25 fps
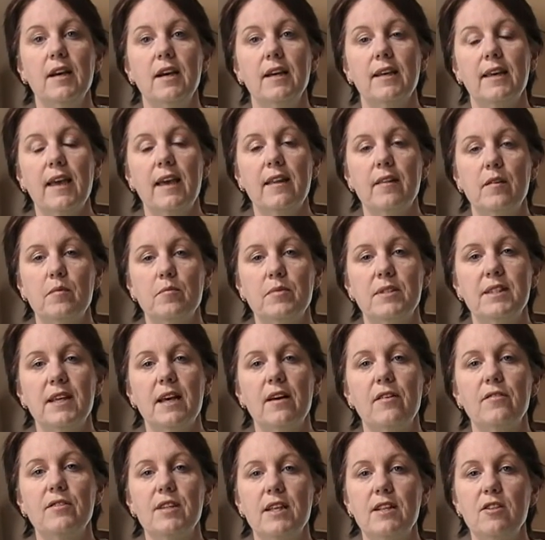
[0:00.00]
get
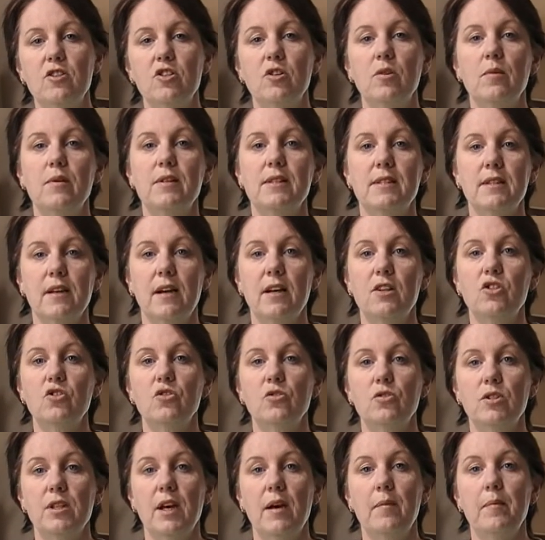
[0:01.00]
themselves into inside your
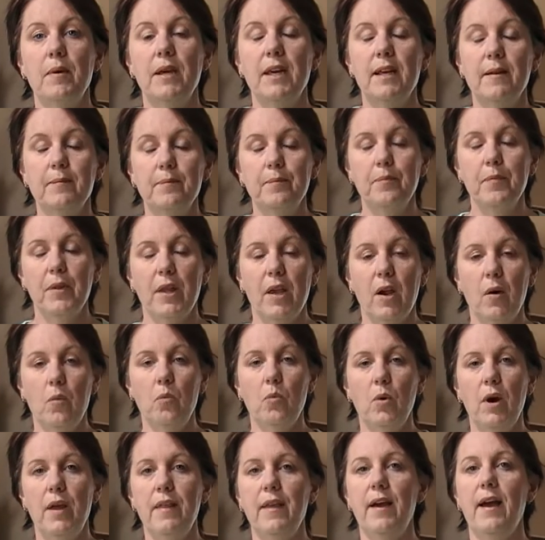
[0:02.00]
tummy and
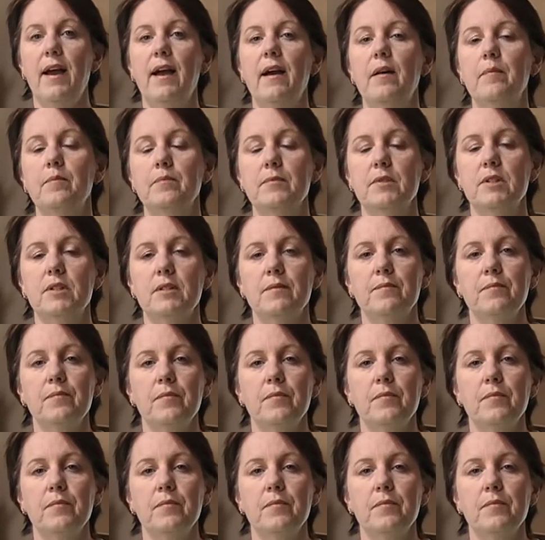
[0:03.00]
why that happens.